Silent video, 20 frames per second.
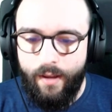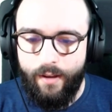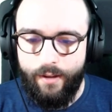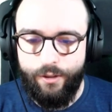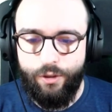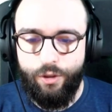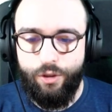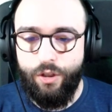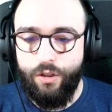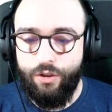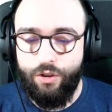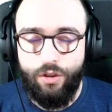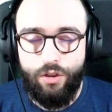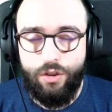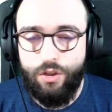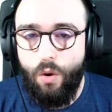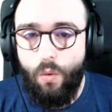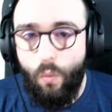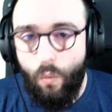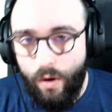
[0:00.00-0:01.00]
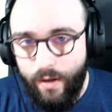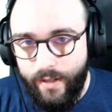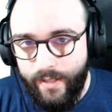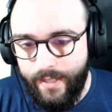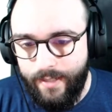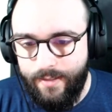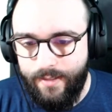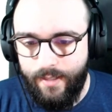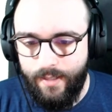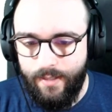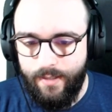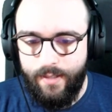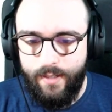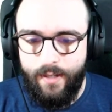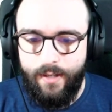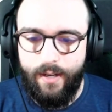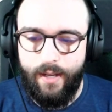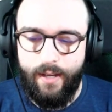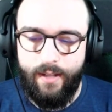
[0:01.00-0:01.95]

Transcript: You just don't want to get CC'd,